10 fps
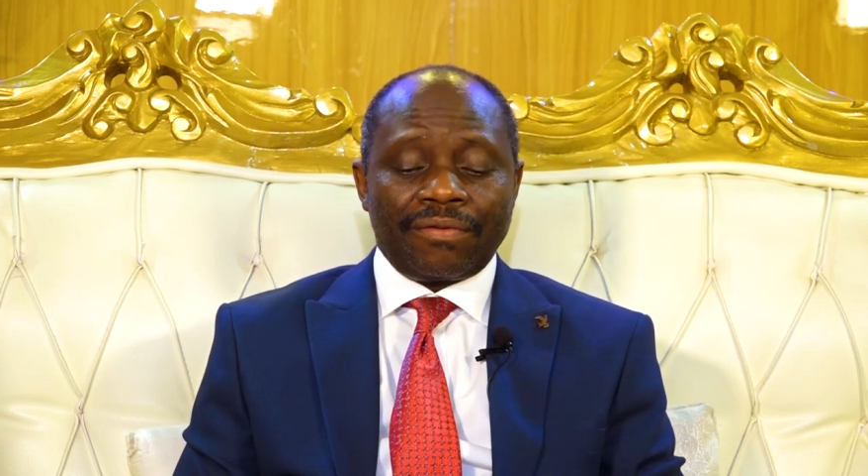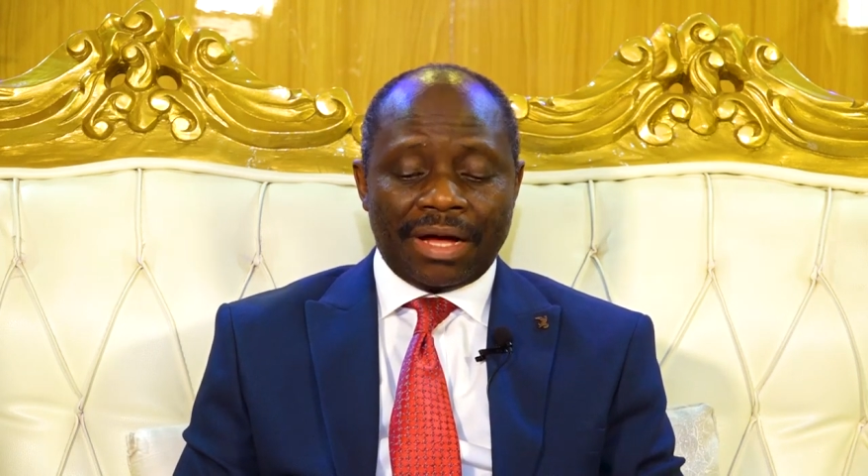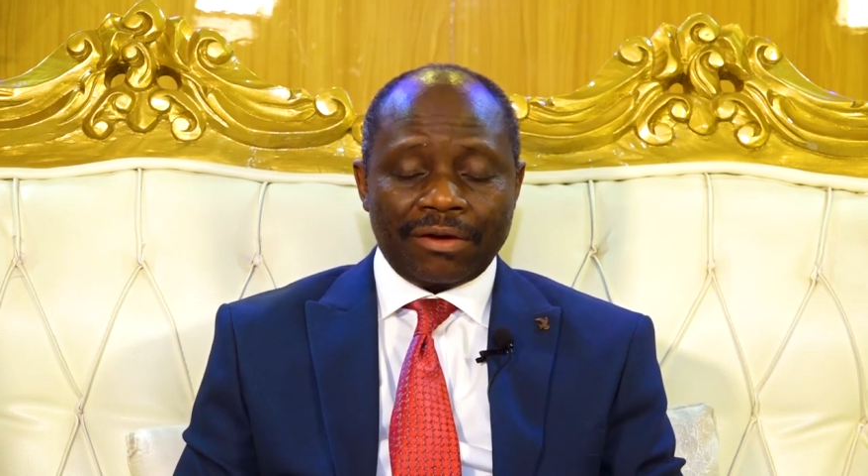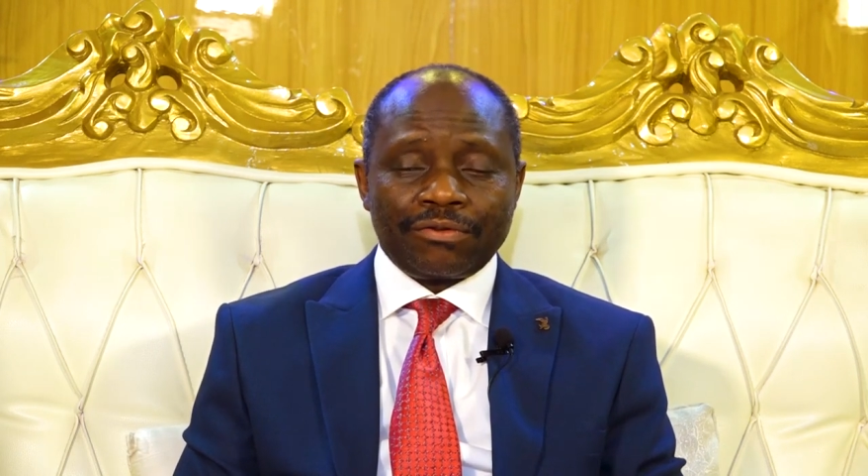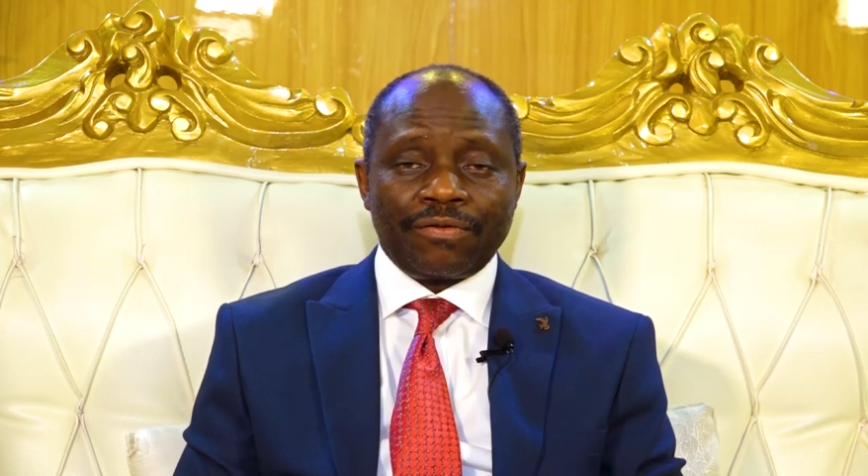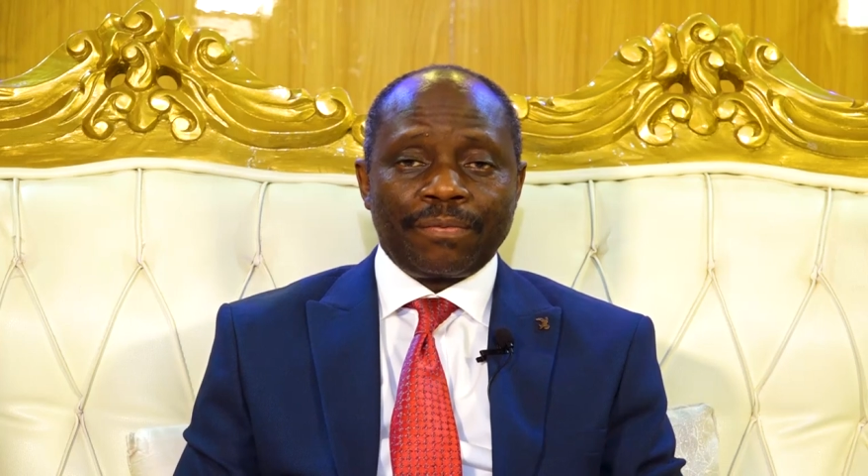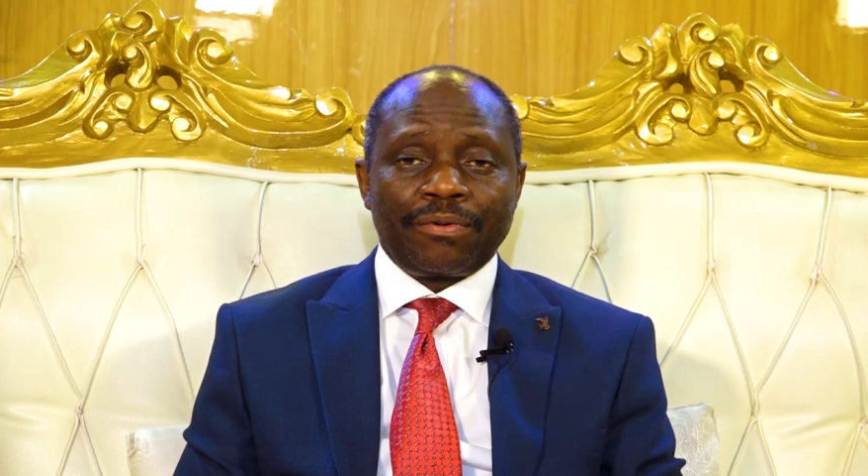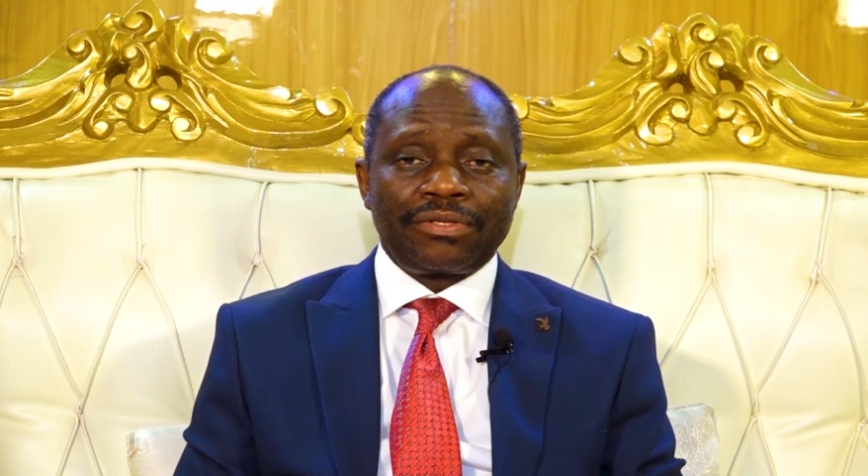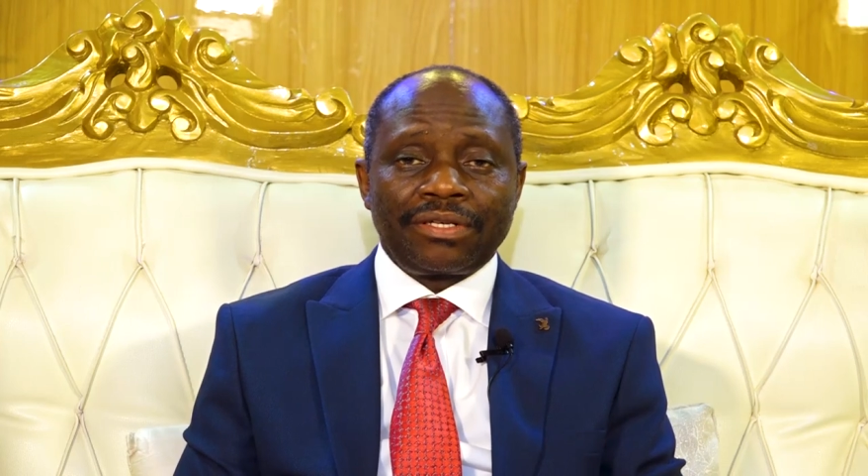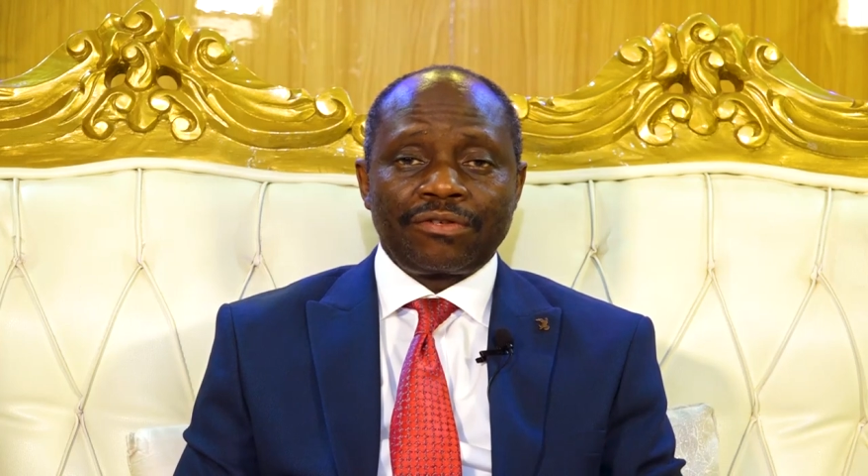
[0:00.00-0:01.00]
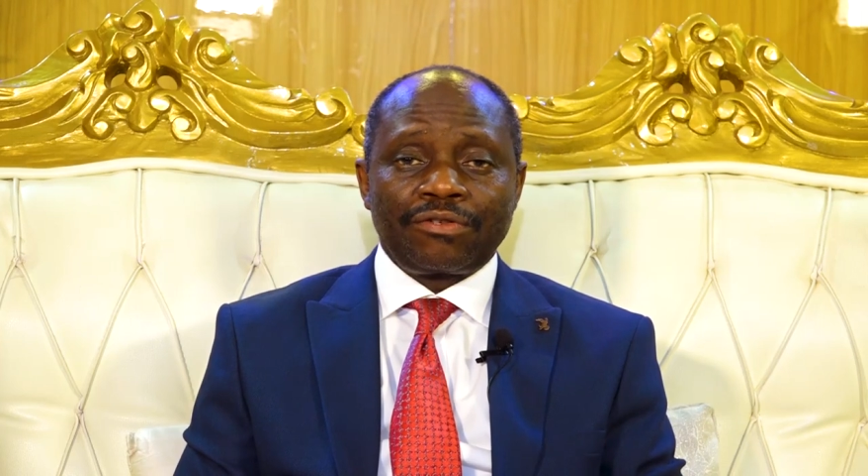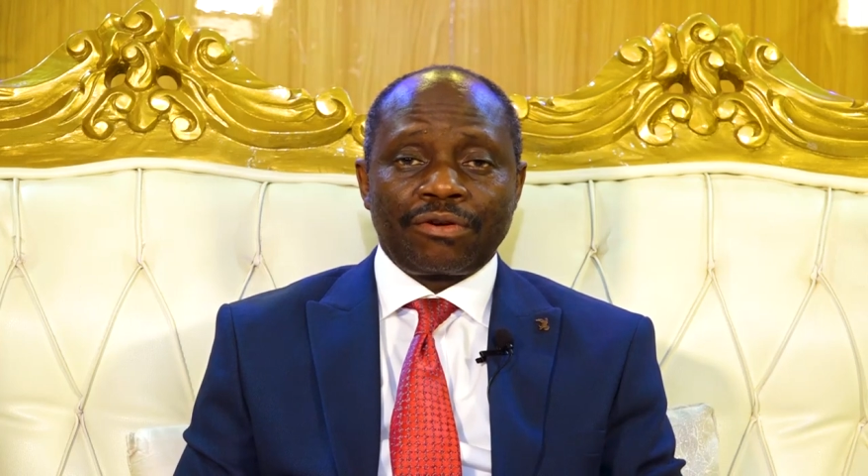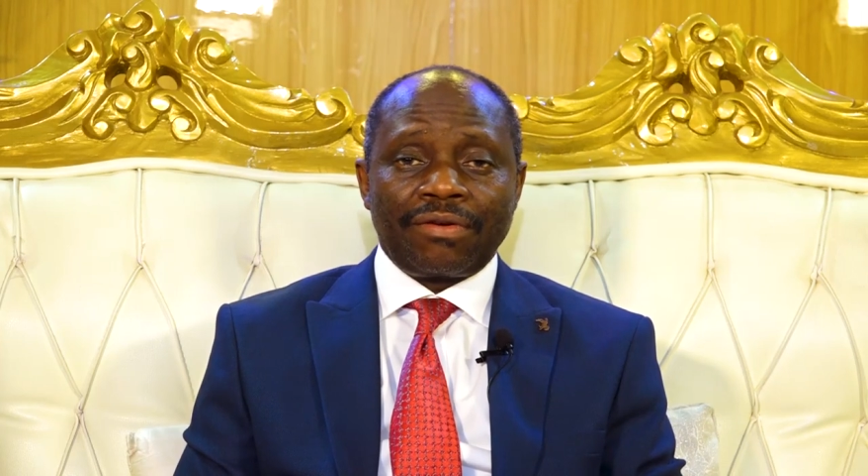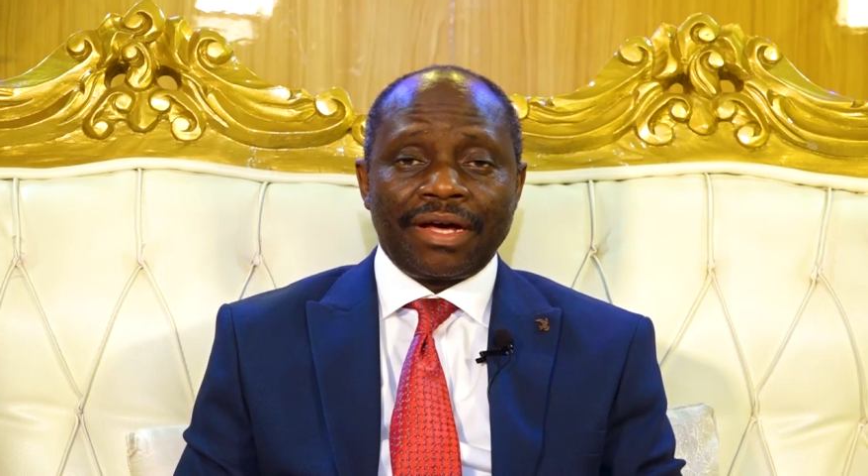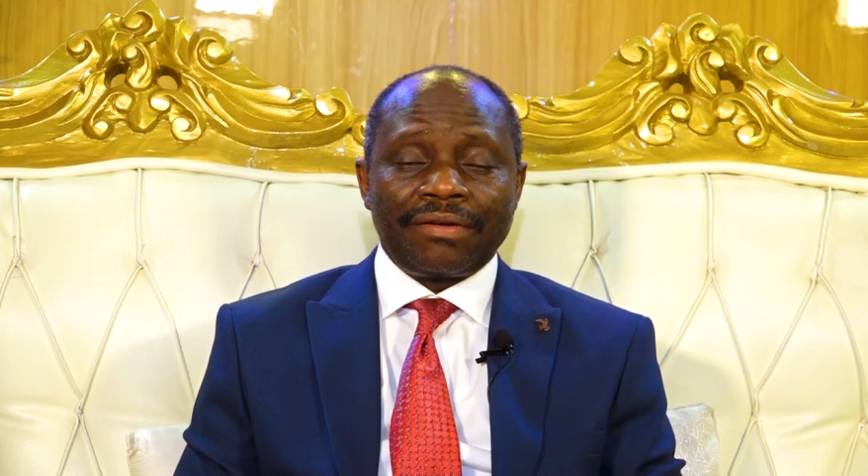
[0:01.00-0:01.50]
Out of it possesses
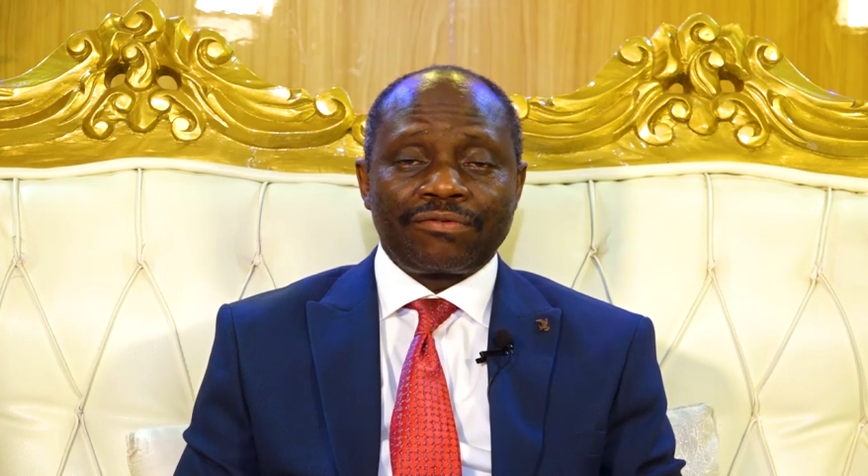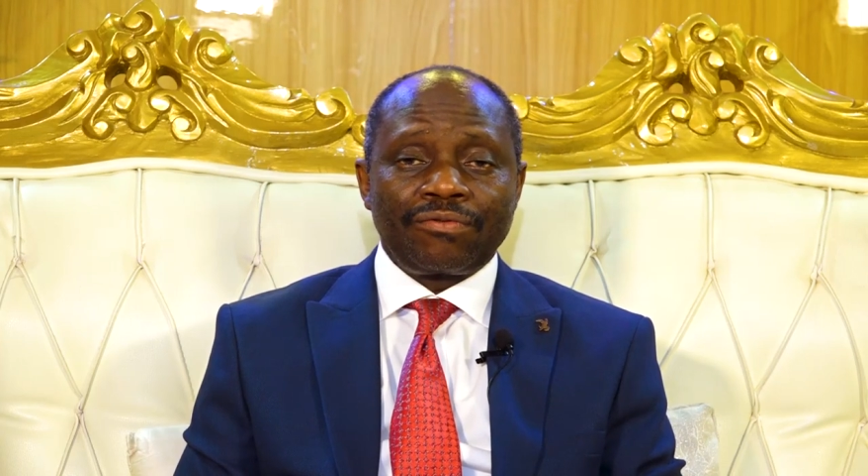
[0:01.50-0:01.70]
your life.